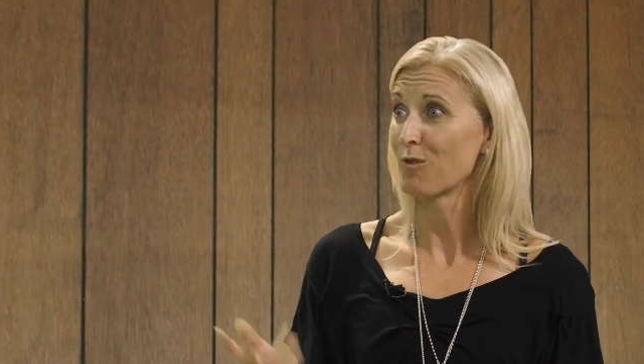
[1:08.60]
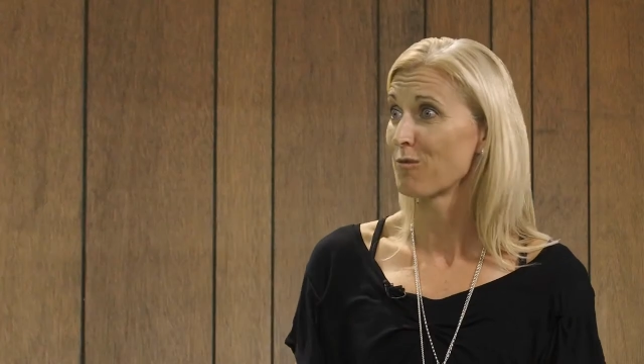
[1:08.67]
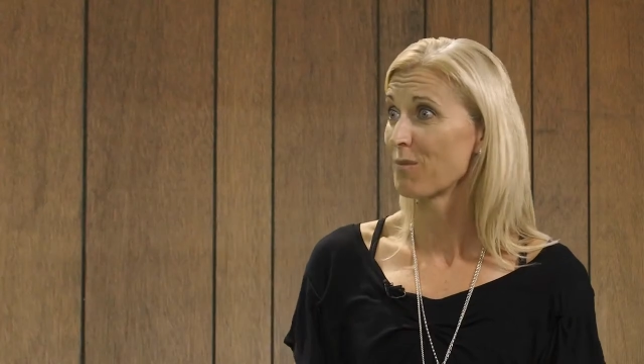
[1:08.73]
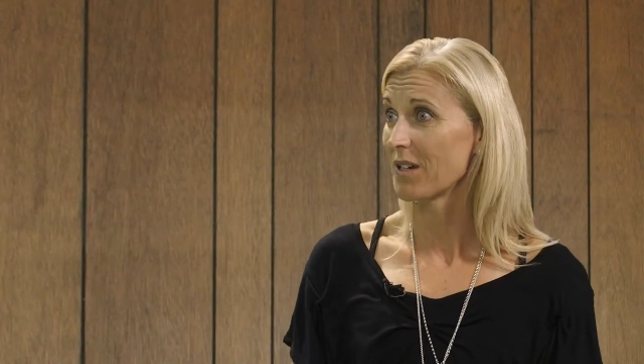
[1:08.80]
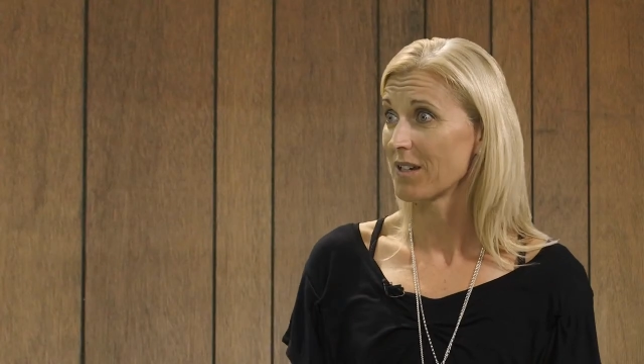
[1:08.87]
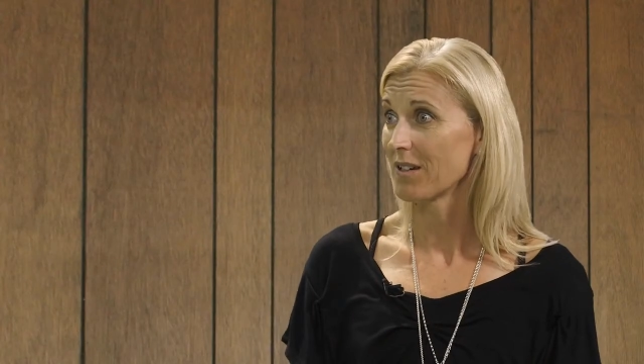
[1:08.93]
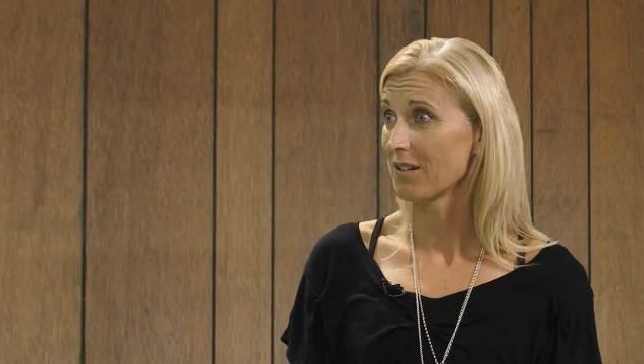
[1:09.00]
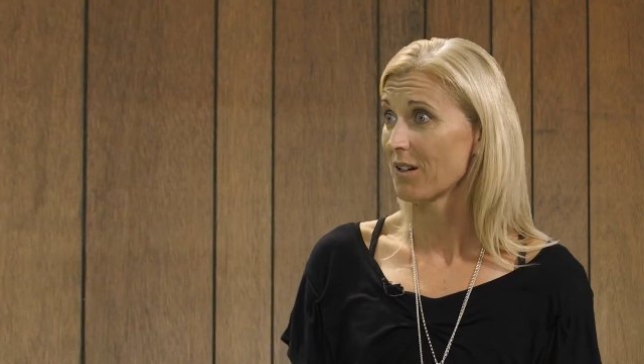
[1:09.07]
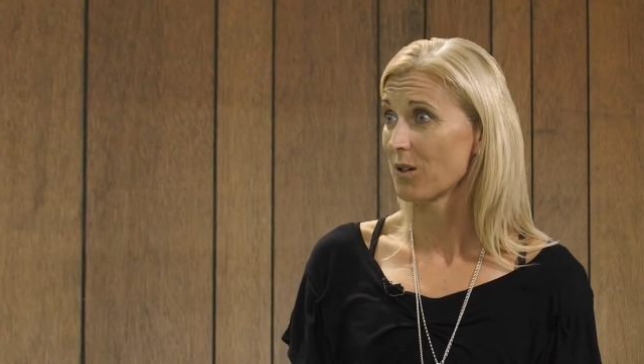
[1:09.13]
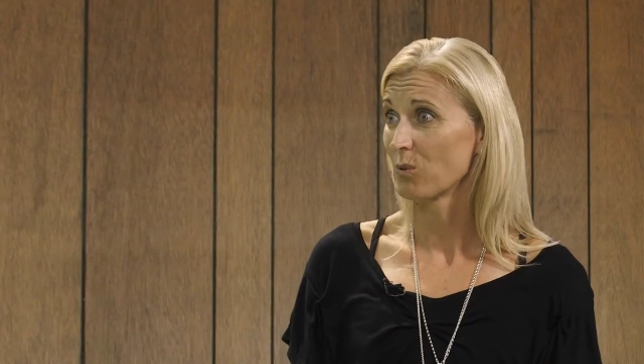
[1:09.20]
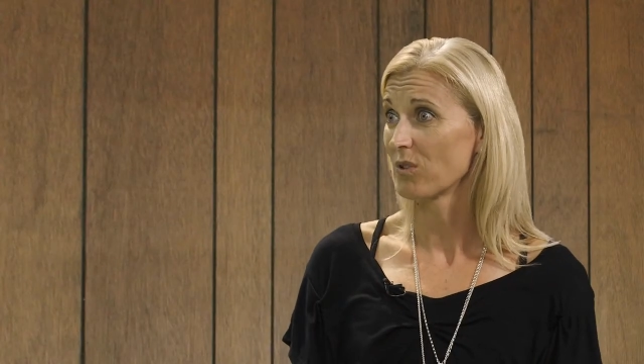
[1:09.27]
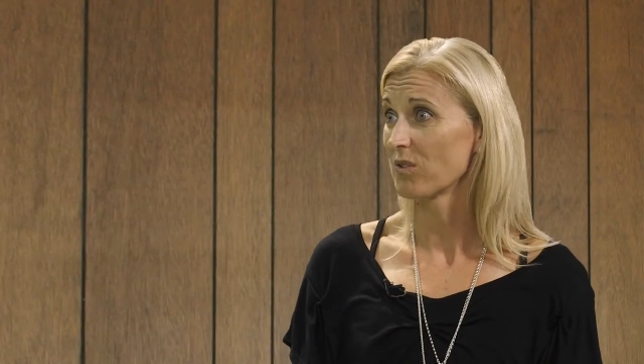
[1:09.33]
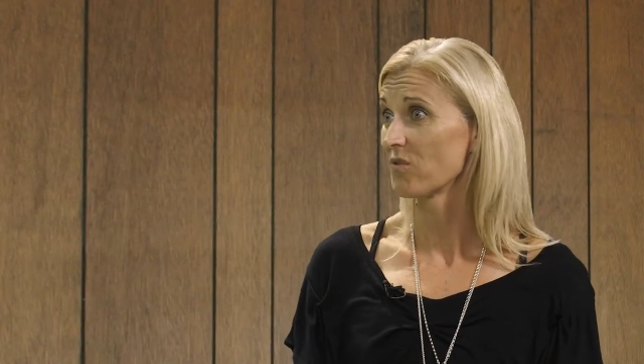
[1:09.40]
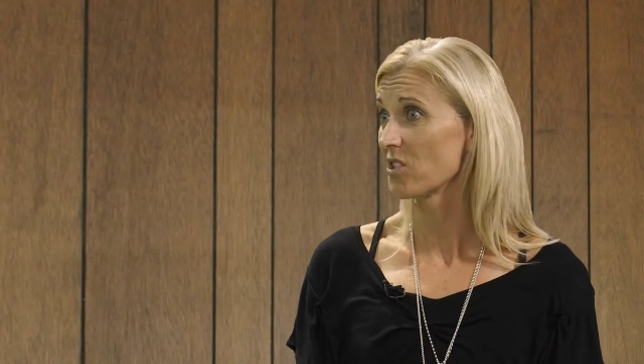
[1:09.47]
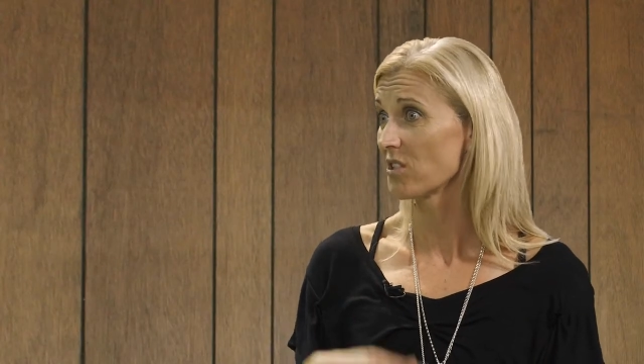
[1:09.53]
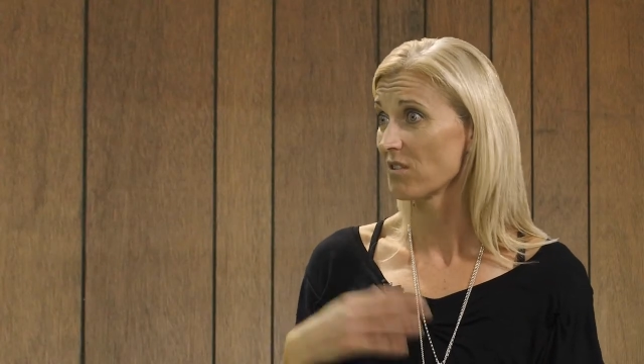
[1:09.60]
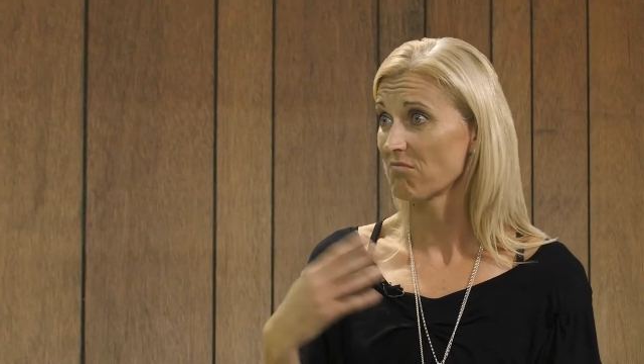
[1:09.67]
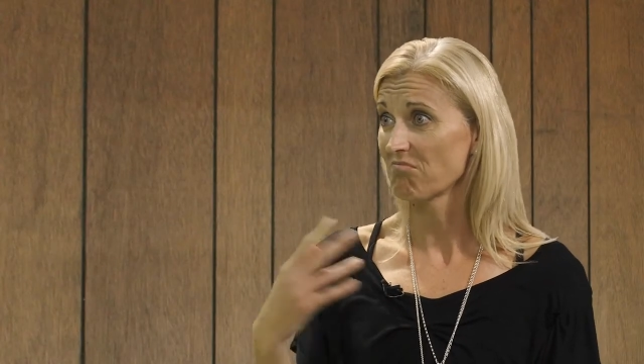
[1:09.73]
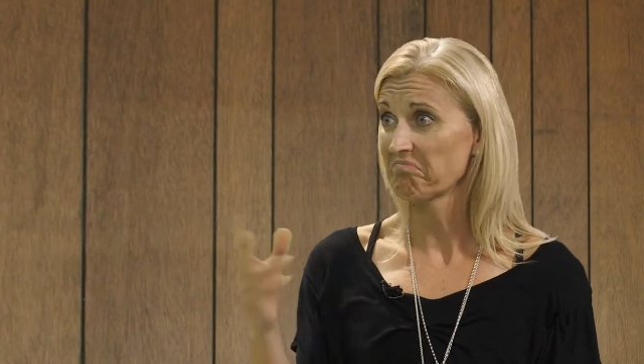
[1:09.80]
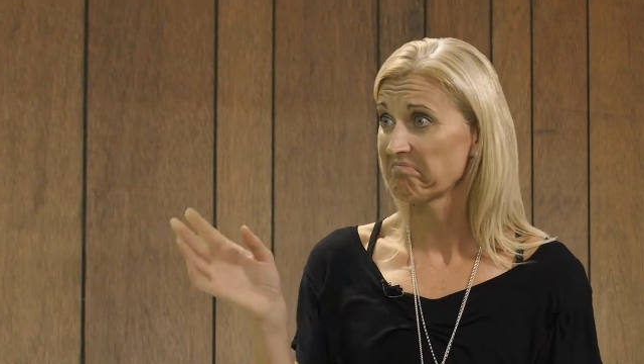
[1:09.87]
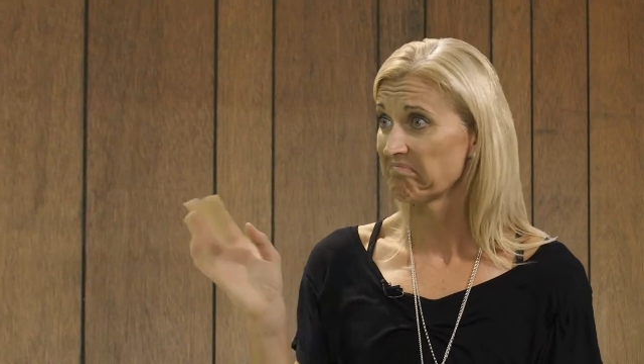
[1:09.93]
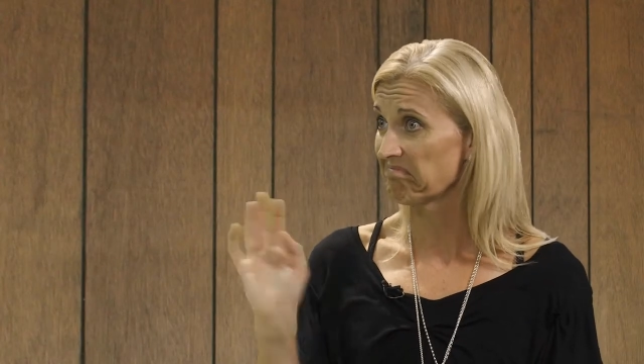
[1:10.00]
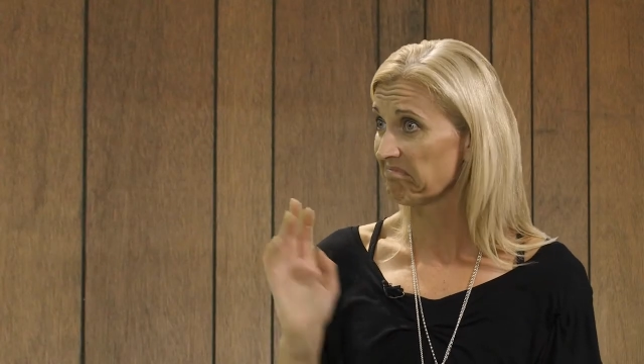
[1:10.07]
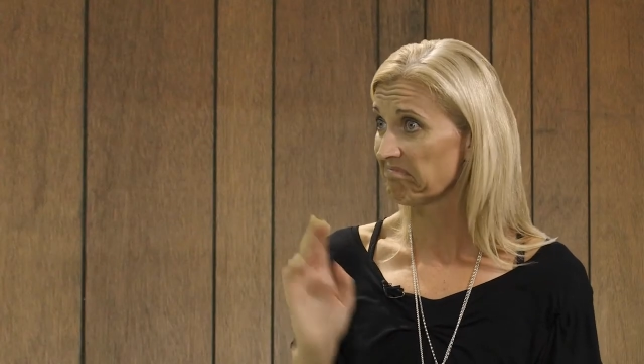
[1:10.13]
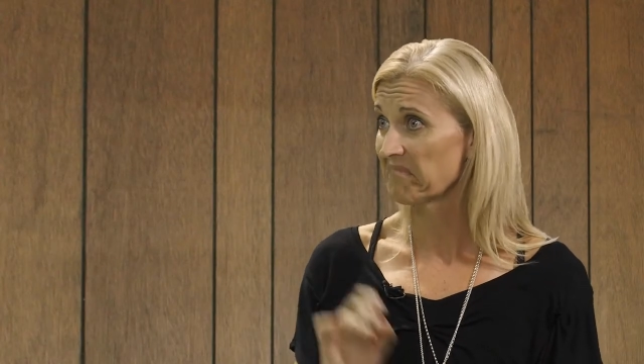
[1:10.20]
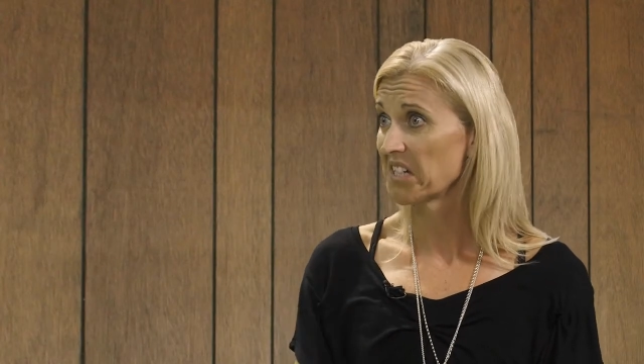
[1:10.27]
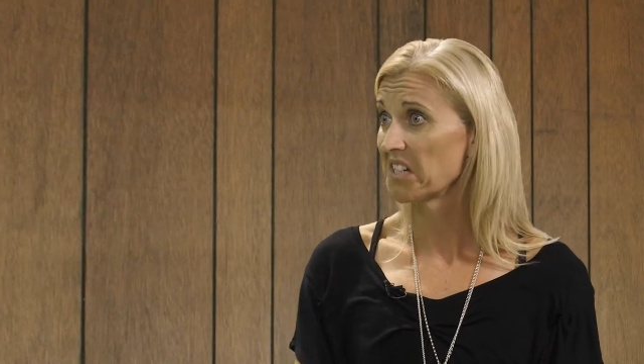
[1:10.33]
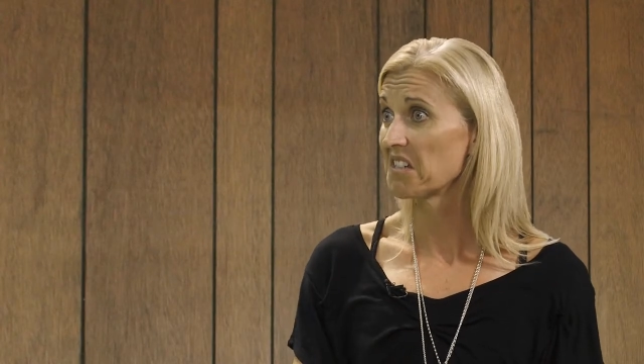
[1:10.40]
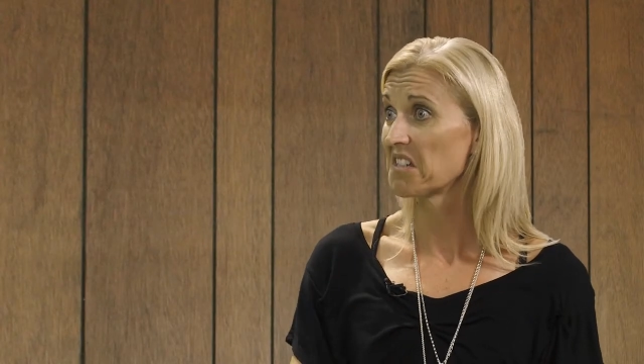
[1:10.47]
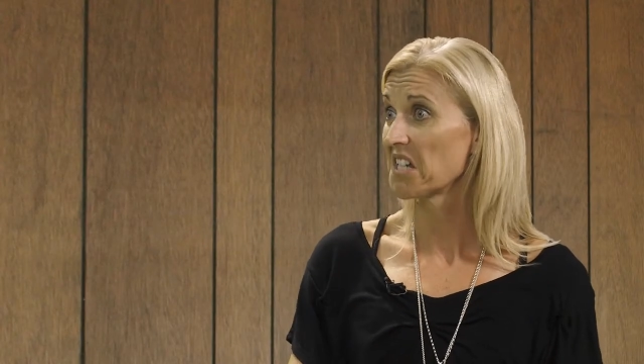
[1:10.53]
of me. I would have just
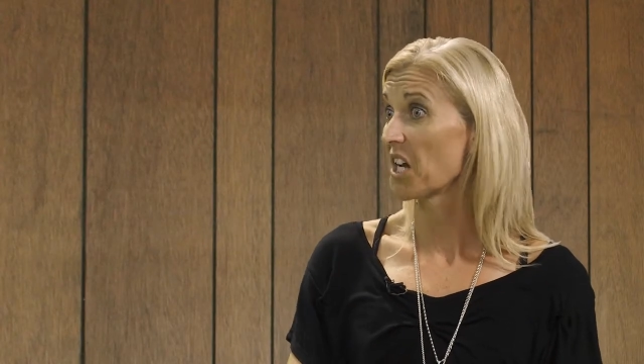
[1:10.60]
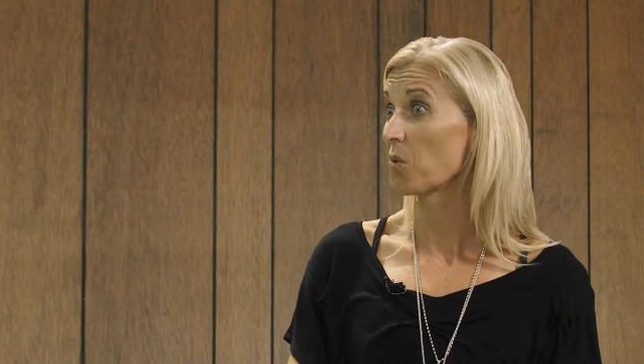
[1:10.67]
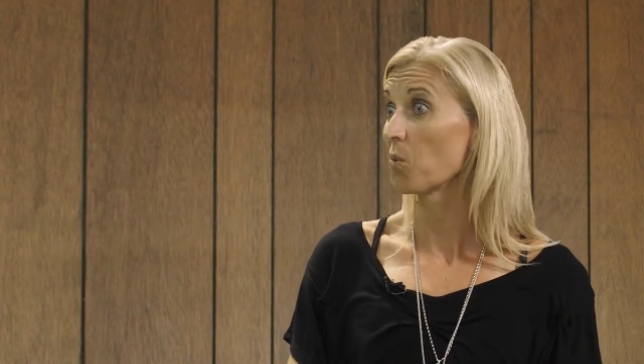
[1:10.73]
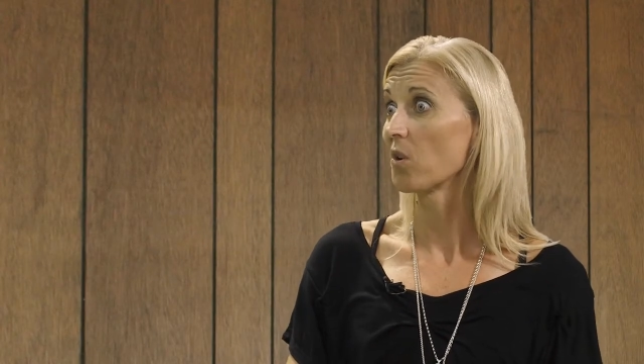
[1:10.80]
done